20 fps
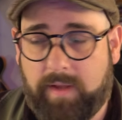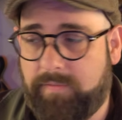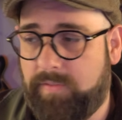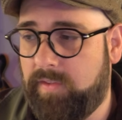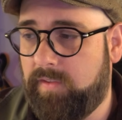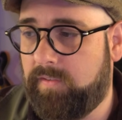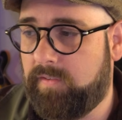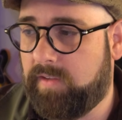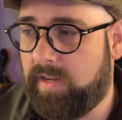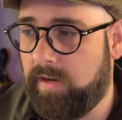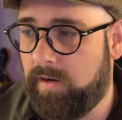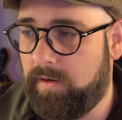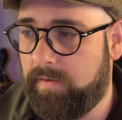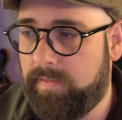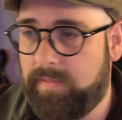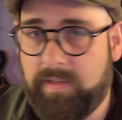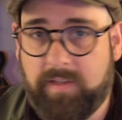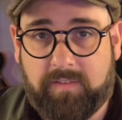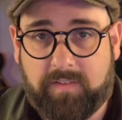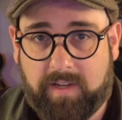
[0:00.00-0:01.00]
have
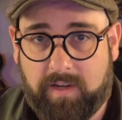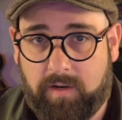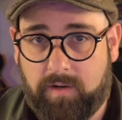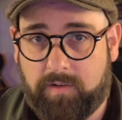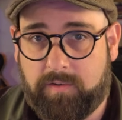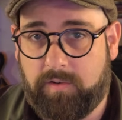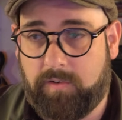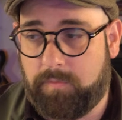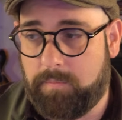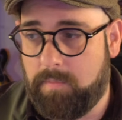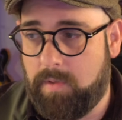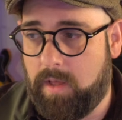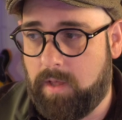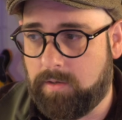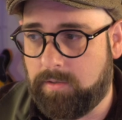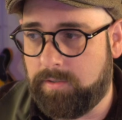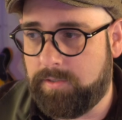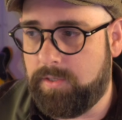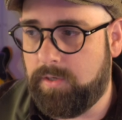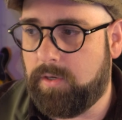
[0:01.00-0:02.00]
these characters modeled,